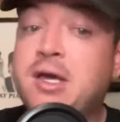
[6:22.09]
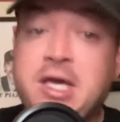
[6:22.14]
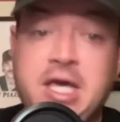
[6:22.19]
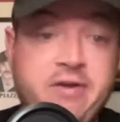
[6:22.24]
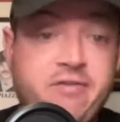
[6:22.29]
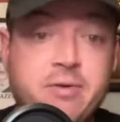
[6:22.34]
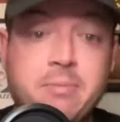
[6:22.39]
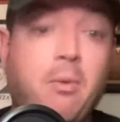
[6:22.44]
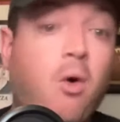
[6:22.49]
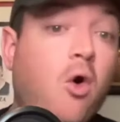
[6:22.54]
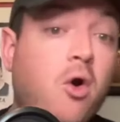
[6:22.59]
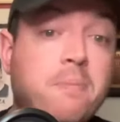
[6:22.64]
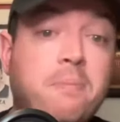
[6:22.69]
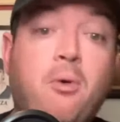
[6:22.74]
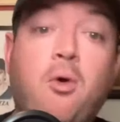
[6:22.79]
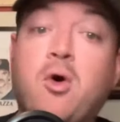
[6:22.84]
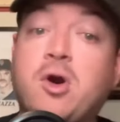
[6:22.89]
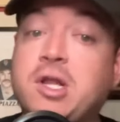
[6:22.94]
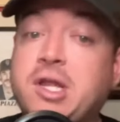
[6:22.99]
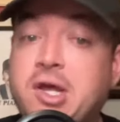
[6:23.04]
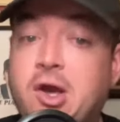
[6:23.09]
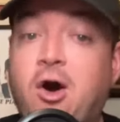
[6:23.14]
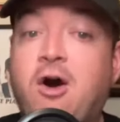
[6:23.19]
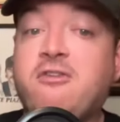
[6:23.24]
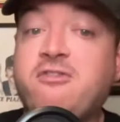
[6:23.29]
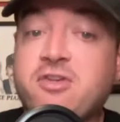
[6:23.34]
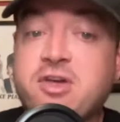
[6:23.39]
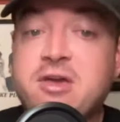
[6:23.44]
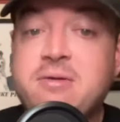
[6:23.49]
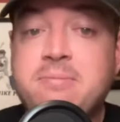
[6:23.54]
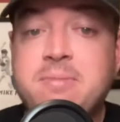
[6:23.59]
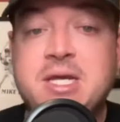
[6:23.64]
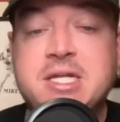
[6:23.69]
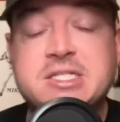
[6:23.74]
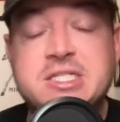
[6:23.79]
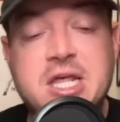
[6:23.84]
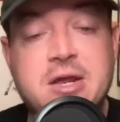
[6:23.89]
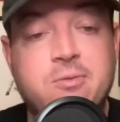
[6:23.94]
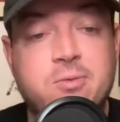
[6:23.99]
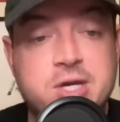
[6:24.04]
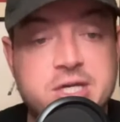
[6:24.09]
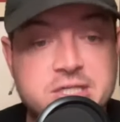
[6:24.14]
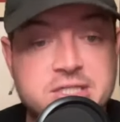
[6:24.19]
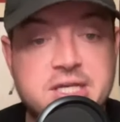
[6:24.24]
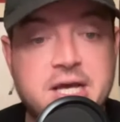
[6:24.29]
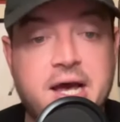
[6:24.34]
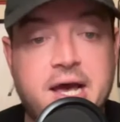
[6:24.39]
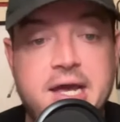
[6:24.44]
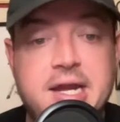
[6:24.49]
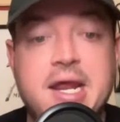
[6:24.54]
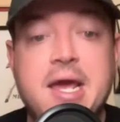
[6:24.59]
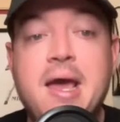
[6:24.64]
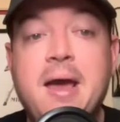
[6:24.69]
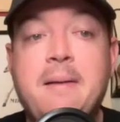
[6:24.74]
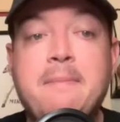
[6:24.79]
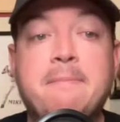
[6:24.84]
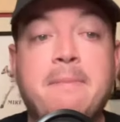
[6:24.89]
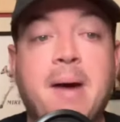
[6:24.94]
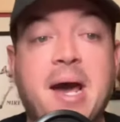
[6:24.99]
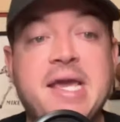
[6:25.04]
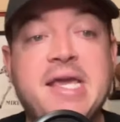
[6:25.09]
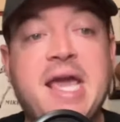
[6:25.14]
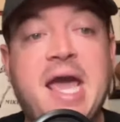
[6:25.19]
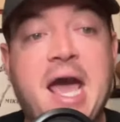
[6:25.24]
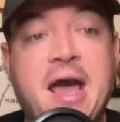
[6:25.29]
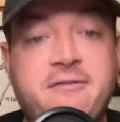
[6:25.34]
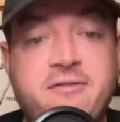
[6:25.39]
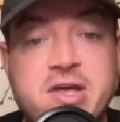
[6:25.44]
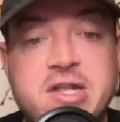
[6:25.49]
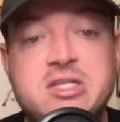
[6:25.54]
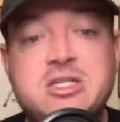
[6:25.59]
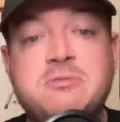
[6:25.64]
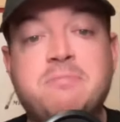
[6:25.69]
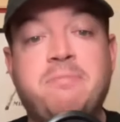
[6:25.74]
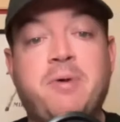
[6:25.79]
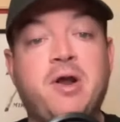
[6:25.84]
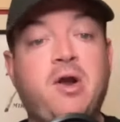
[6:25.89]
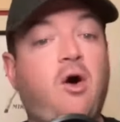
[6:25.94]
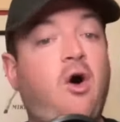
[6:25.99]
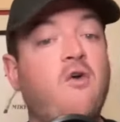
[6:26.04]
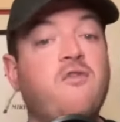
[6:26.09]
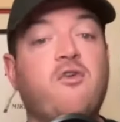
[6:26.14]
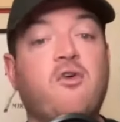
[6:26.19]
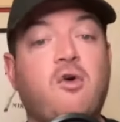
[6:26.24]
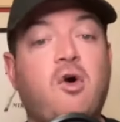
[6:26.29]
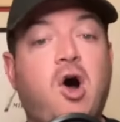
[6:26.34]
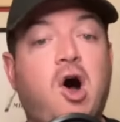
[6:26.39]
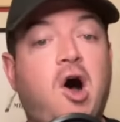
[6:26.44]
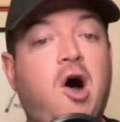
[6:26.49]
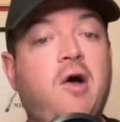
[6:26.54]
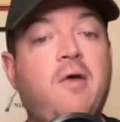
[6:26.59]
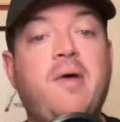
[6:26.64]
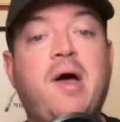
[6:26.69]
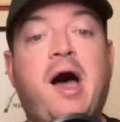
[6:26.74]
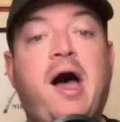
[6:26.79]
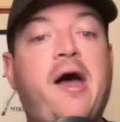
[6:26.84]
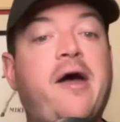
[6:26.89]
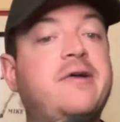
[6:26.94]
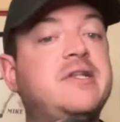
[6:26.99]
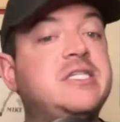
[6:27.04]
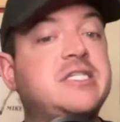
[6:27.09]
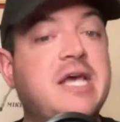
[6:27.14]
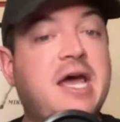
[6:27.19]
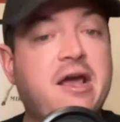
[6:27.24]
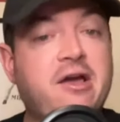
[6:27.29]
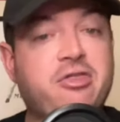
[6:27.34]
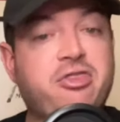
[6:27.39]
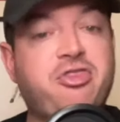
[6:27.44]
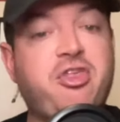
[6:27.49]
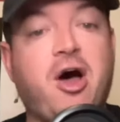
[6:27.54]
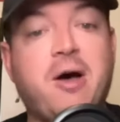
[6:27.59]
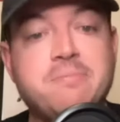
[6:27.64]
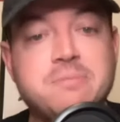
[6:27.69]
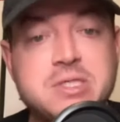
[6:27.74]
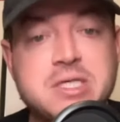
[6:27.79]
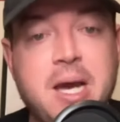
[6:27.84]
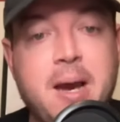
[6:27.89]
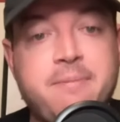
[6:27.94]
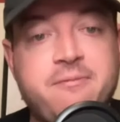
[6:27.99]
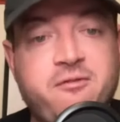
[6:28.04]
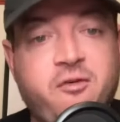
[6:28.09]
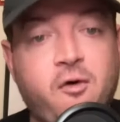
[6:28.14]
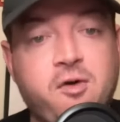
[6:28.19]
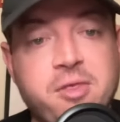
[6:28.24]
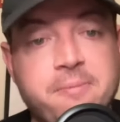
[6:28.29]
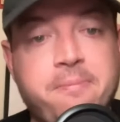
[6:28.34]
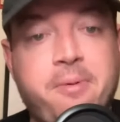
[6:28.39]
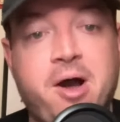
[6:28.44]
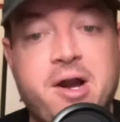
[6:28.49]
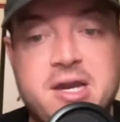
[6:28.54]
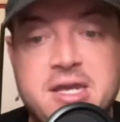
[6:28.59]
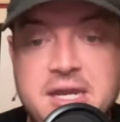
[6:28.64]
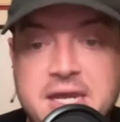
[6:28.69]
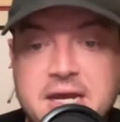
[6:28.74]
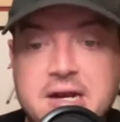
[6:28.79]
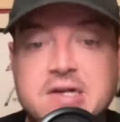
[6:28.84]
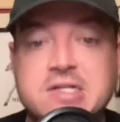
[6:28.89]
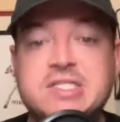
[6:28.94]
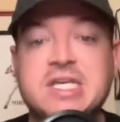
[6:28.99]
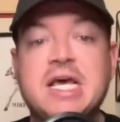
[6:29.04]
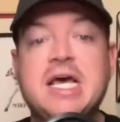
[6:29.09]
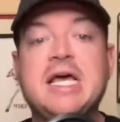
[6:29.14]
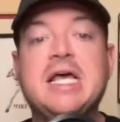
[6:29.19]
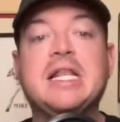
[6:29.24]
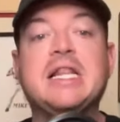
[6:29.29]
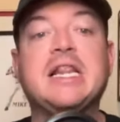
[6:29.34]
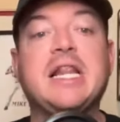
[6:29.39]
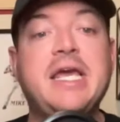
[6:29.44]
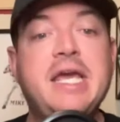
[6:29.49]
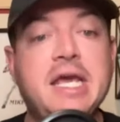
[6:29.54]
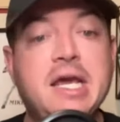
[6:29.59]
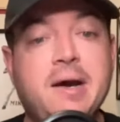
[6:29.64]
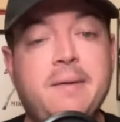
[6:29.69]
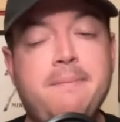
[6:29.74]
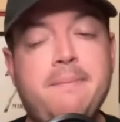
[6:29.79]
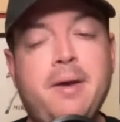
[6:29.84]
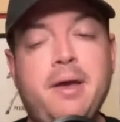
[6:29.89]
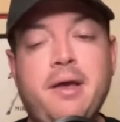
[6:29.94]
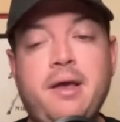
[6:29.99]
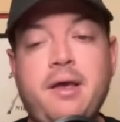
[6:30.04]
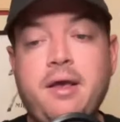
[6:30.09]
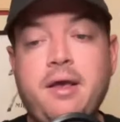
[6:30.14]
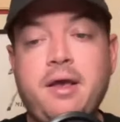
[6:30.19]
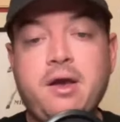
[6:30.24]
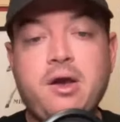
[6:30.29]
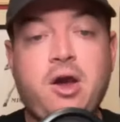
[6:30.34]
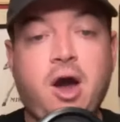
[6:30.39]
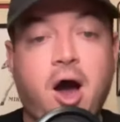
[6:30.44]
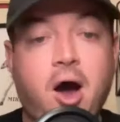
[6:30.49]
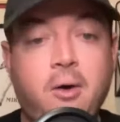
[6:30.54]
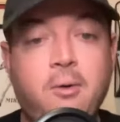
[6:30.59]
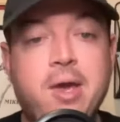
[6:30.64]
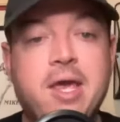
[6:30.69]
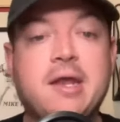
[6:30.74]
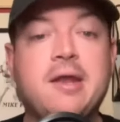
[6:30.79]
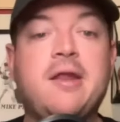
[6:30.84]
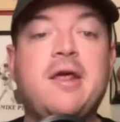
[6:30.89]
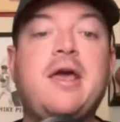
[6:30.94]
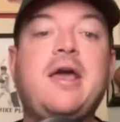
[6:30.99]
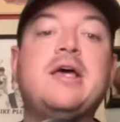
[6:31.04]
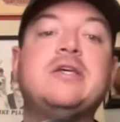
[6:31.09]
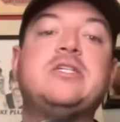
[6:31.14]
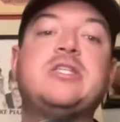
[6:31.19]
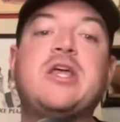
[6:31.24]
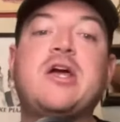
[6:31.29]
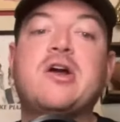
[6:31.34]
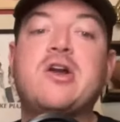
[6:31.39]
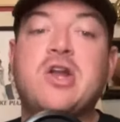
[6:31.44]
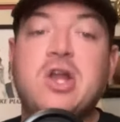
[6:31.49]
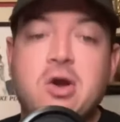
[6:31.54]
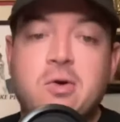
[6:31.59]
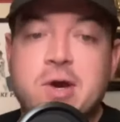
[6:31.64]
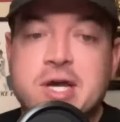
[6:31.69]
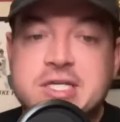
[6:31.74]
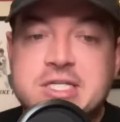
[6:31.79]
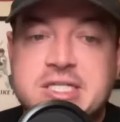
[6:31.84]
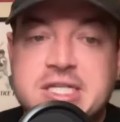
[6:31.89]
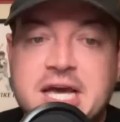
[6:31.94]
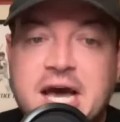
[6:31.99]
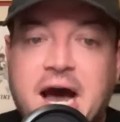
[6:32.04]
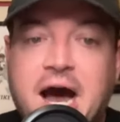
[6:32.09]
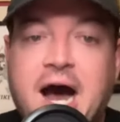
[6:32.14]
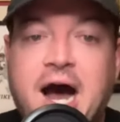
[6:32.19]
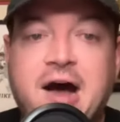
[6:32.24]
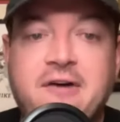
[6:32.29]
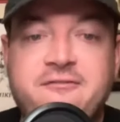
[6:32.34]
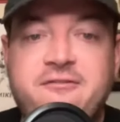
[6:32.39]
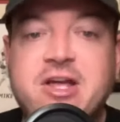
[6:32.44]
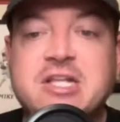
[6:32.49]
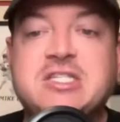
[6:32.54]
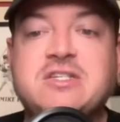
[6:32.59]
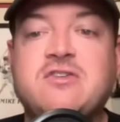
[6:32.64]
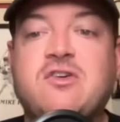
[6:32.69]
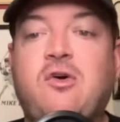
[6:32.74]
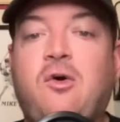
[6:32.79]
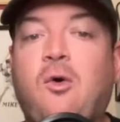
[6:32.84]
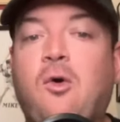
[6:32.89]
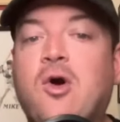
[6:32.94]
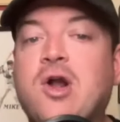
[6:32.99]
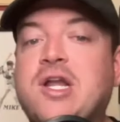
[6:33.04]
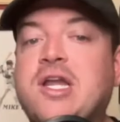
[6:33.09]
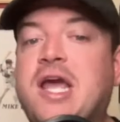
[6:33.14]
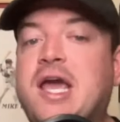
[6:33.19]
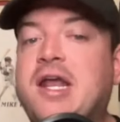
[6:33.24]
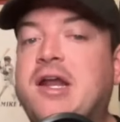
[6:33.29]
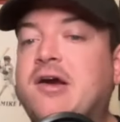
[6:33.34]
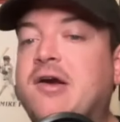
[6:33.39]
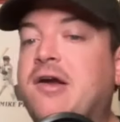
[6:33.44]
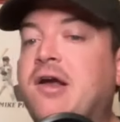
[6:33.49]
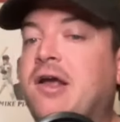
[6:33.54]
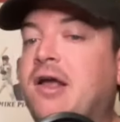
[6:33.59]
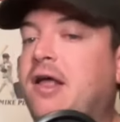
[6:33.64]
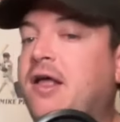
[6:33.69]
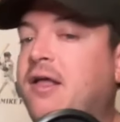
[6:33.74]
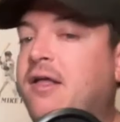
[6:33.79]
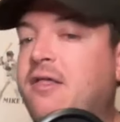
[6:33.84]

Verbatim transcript: Even more importantly, hopefully it means they re-sign Mike Evans. But overall, I'd say a thumbs up for the Buccaneers. Liam Coen is their newest offensive coordinator.